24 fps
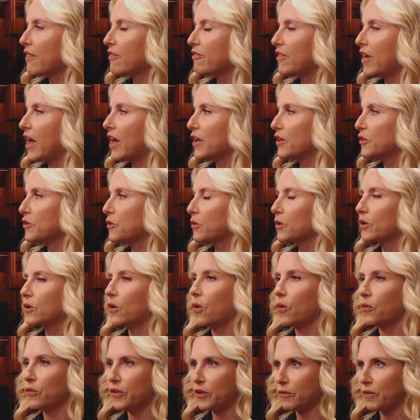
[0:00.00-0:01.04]
that you could
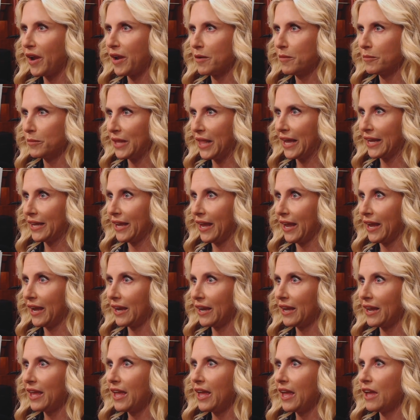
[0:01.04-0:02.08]
only write in black
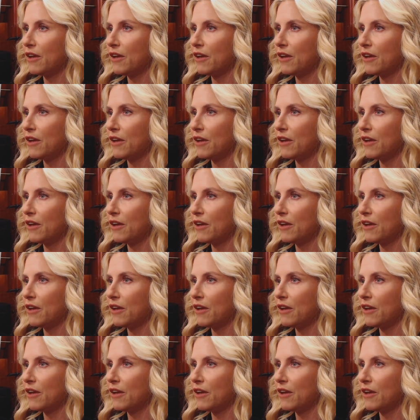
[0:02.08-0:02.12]
ink.